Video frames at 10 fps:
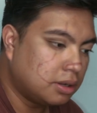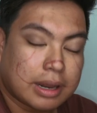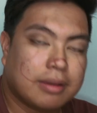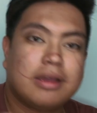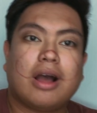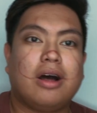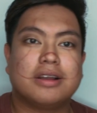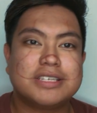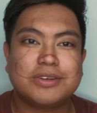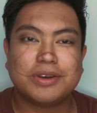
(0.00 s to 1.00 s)
I
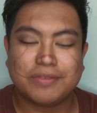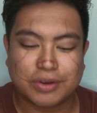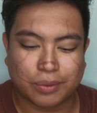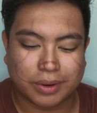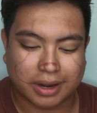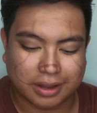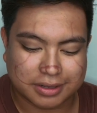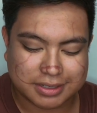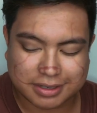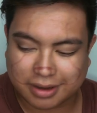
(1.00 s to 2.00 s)
honestly don't even know what
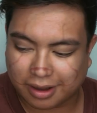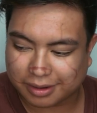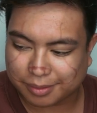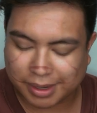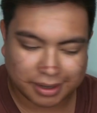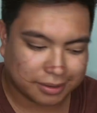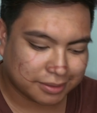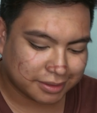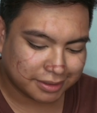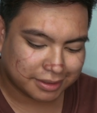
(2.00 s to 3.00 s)
else to talk about.